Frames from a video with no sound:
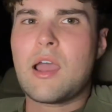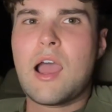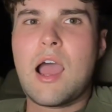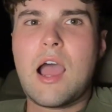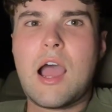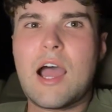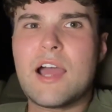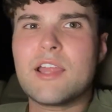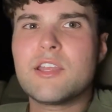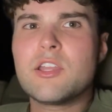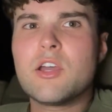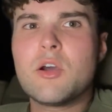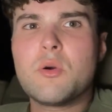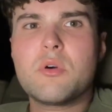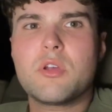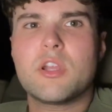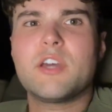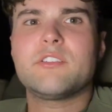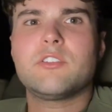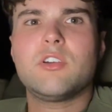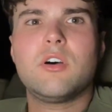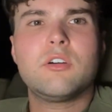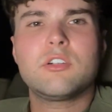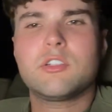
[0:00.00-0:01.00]
I know what I
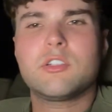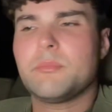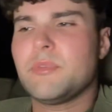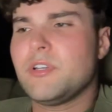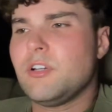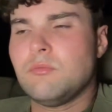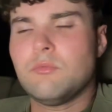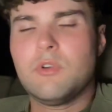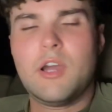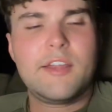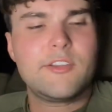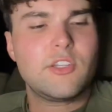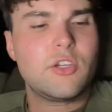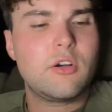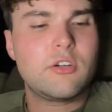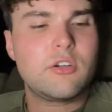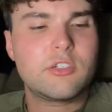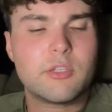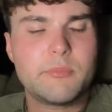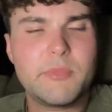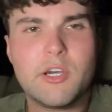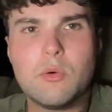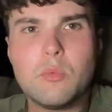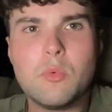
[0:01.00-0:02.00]
talked about. I talked
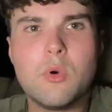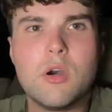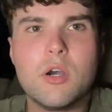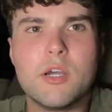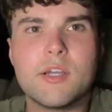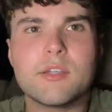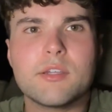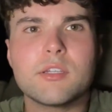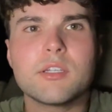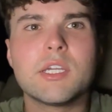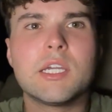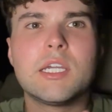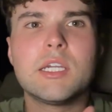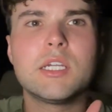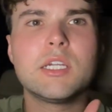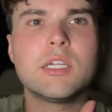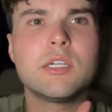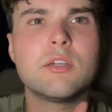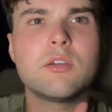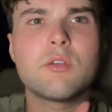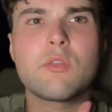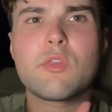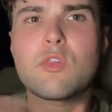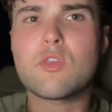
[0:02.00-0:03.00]
about what?
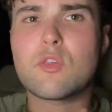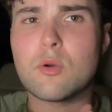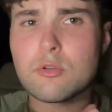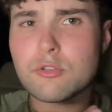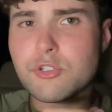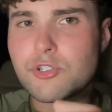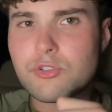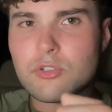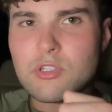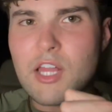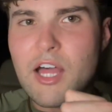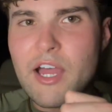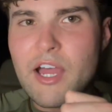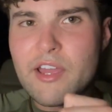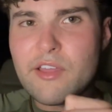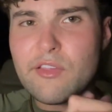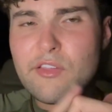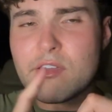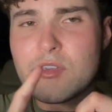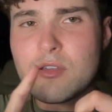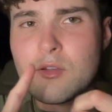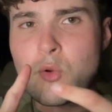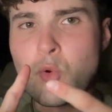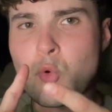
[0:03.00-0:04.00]

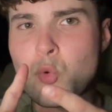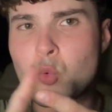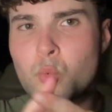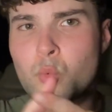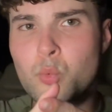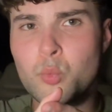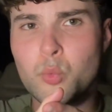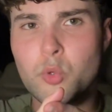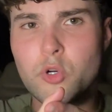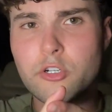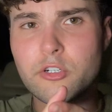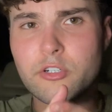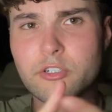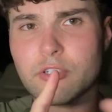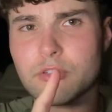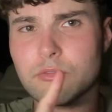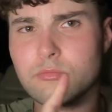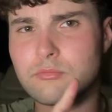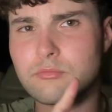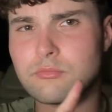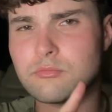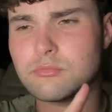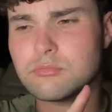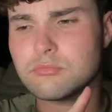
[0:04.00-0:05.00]
Socializing, work,
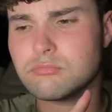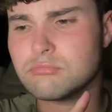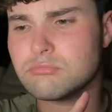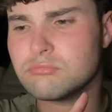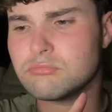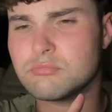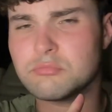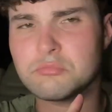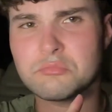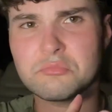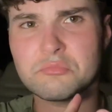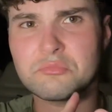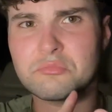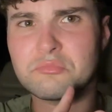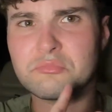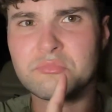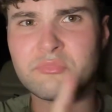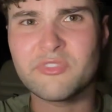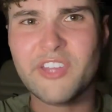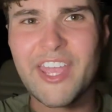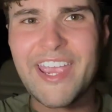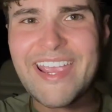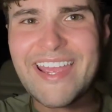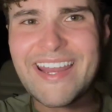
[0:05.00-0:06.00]

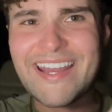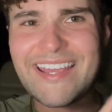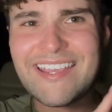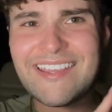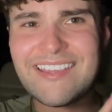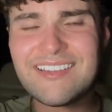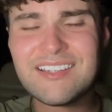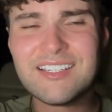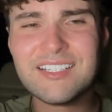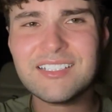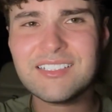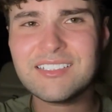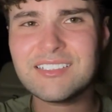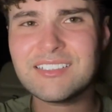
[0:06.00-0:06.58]
dating.